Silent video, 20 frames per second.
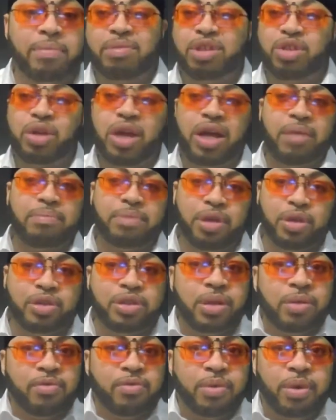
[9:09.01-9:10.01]
but trying to build
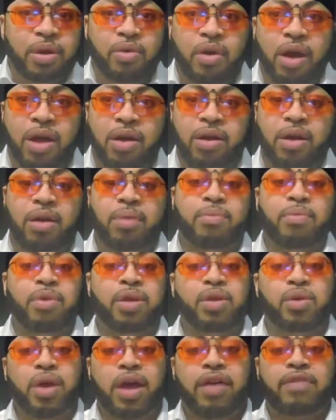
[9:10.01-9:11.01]
something from the ground up
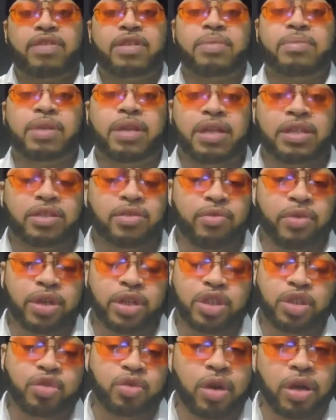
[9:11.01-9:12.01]
when you have something that's already
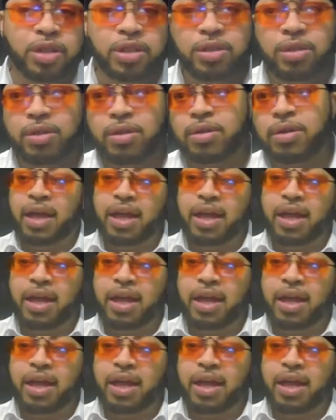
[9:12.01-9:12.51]
structured